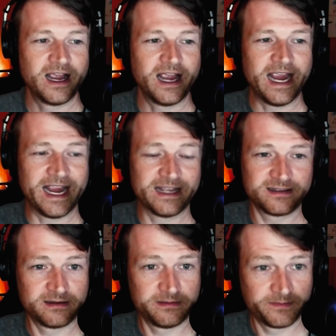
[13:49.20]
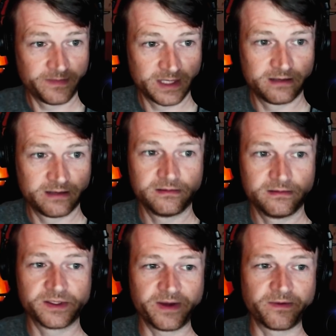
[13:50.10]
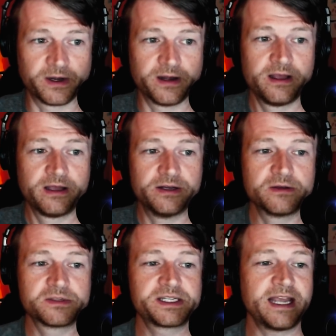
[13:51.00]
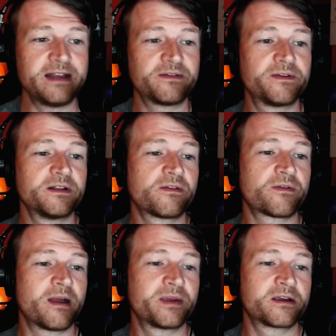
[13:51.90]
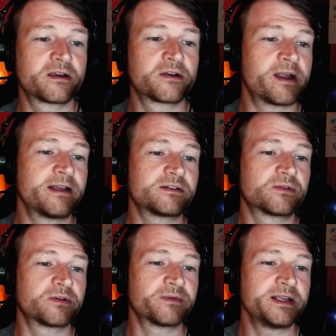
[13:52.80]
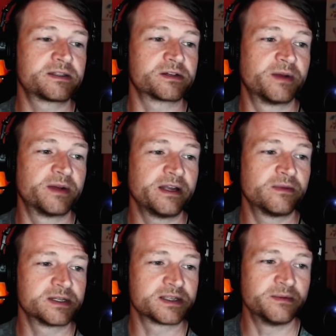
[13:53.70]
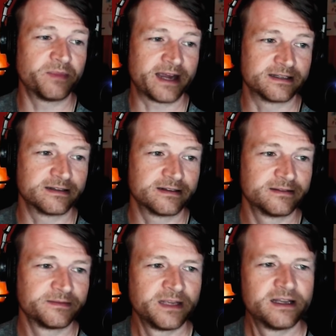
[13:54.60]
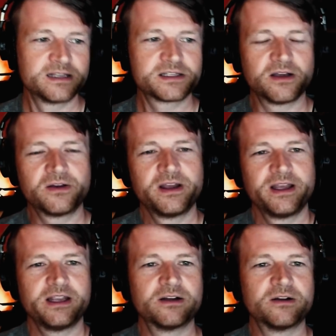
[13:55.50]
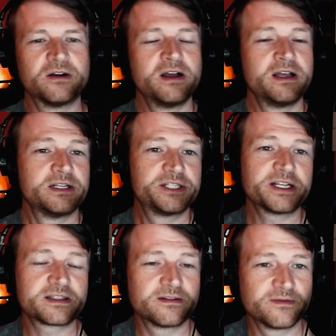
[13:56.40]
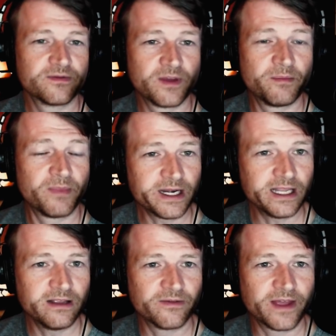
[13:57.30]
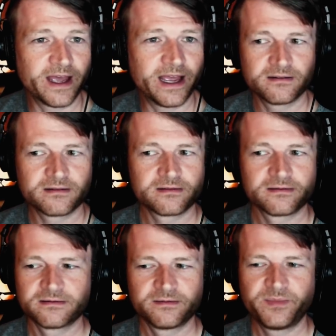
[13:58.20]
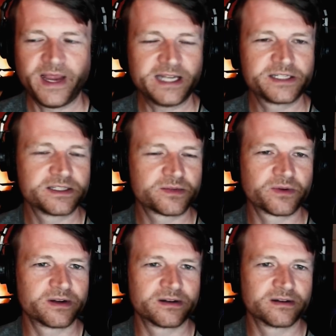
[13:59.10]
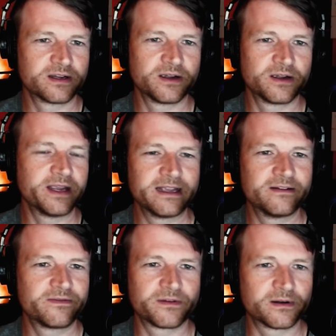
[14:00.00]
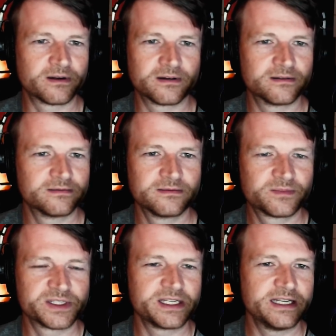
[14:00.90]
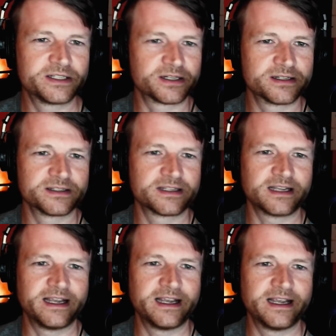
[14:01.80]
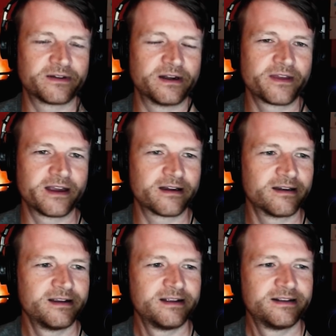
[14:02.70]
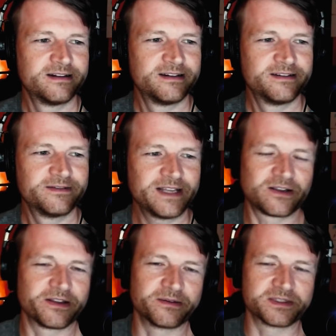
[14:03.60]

and just wait for it, no state philanthropic grant or research money was impacted. So, you know, just the money that patients were going in for procedures and for healthcare, that's all that